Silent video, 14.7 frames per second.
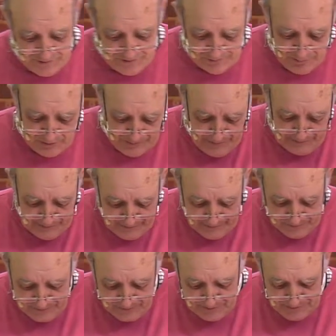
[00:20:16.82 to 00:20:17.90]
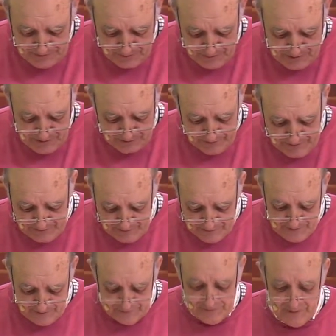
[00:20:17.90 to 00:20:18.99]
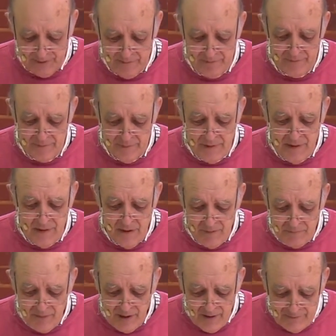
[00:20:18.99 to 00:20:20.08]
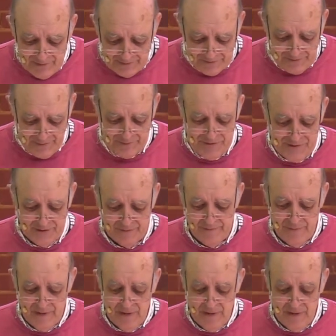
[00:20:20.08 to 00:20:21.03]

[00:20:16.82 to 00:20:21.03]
just put up another scripture, which I think is just a marvelous scripture.